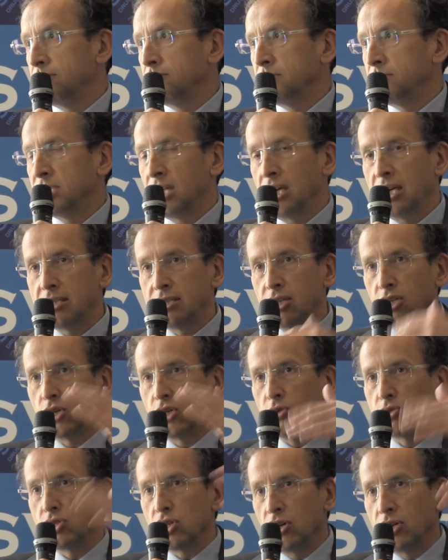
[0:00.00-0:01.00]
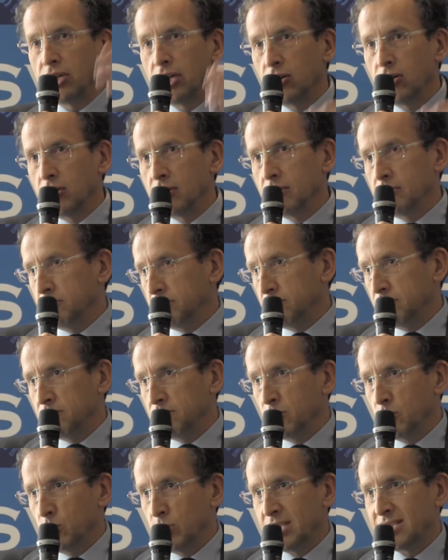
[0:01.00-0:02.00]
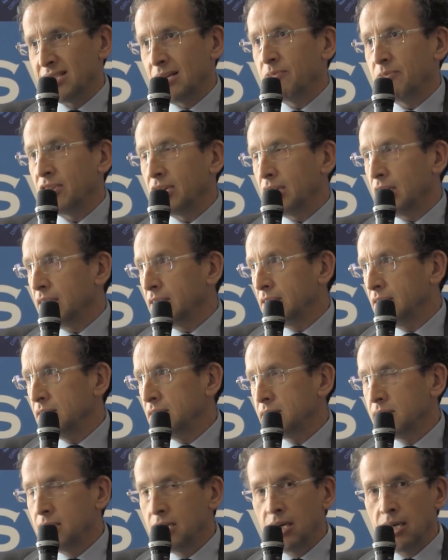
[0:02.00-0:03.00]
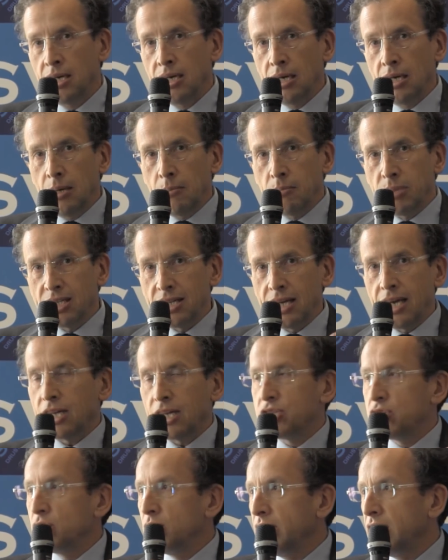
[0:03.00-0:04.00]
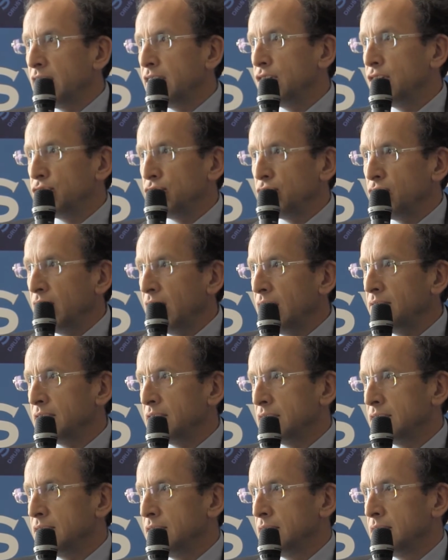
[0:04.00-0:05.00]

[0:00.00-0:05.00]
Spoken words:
The letter goes on and on with something like this, but actually here you have it.